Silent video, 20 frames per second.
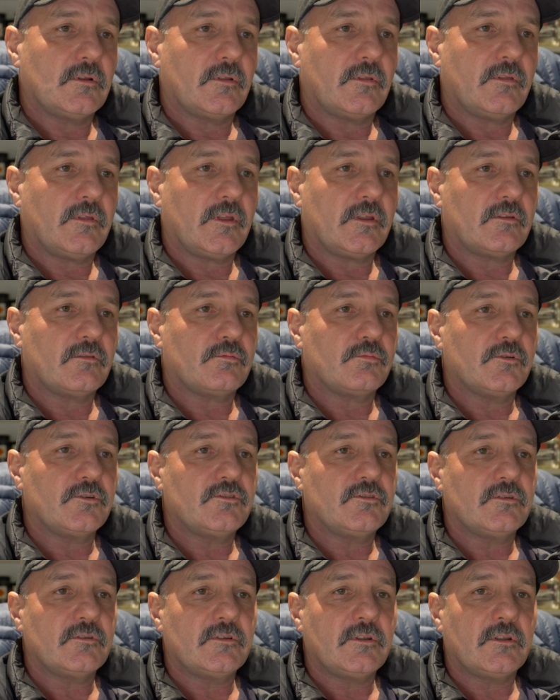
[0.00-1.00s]
Thanks,
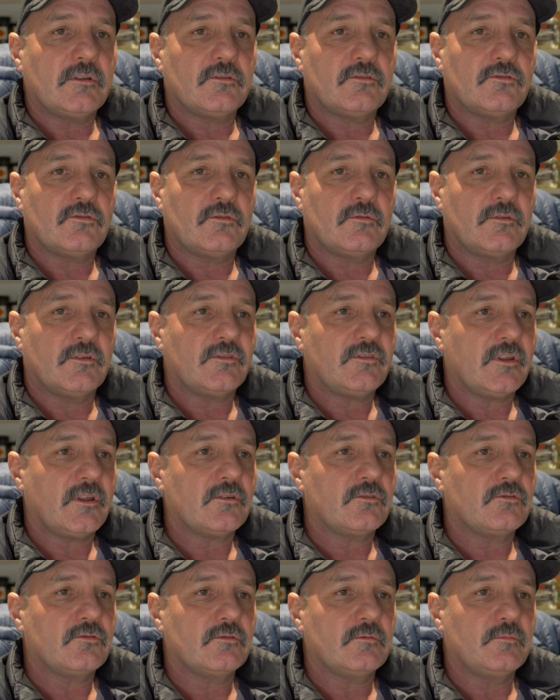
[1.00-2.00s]
Richard. Yeah, the
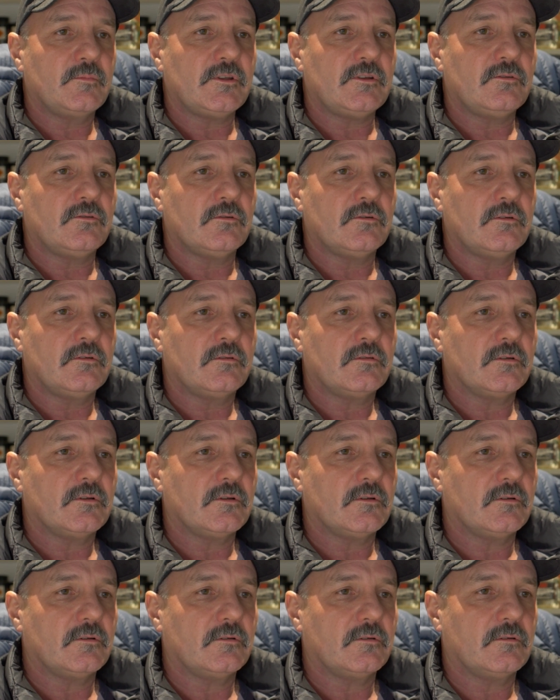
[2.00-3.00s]
sound should be good.
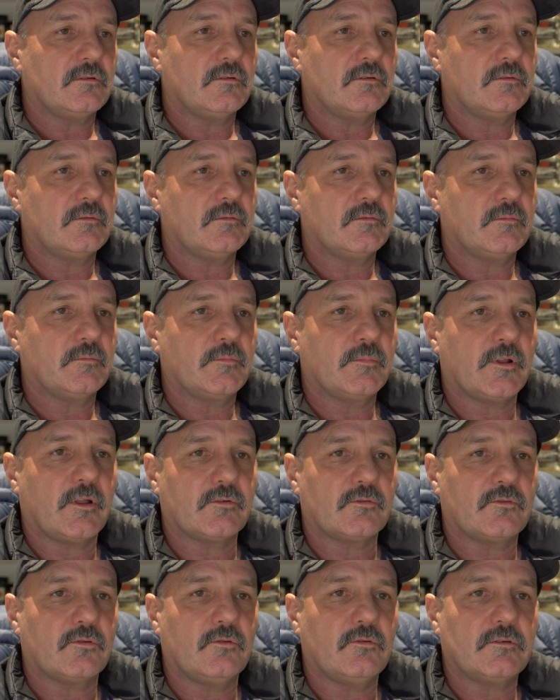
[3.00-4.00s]
Bloke
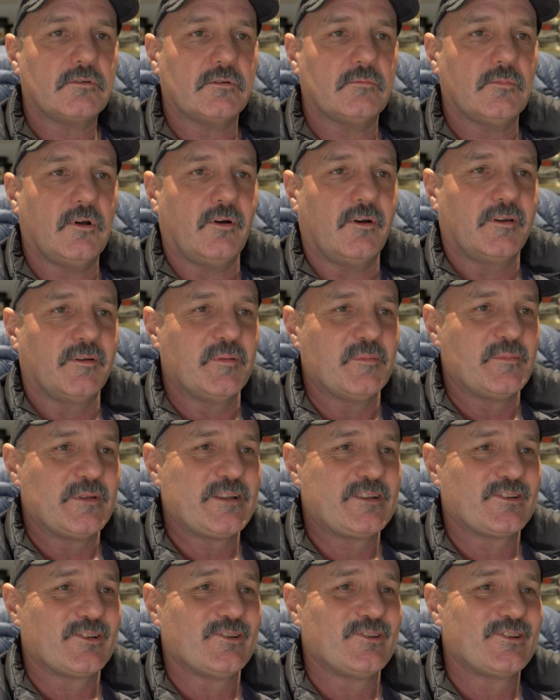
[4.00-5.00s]
talking might be
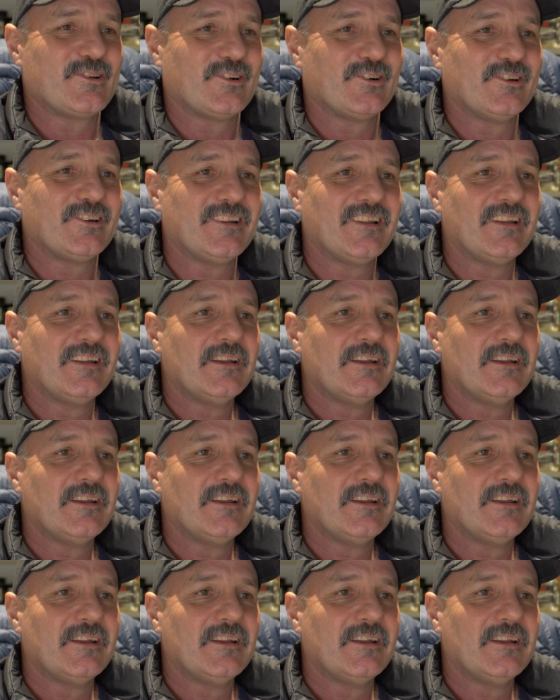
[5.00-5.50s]
too good.